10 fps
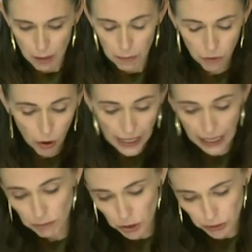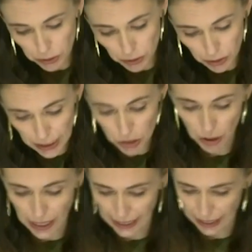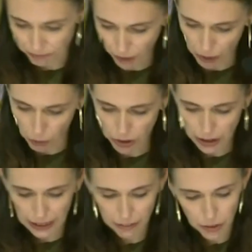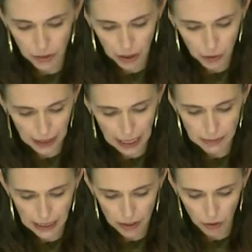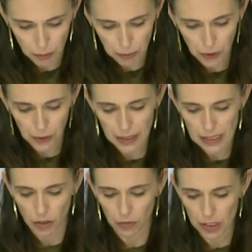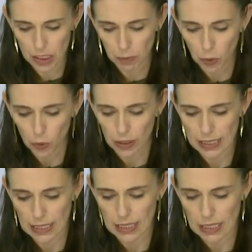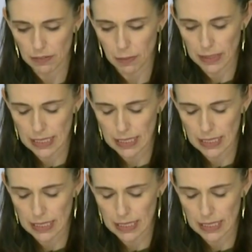Before I come to Australia, I want to give you a quick update on the progress of the support and assistance for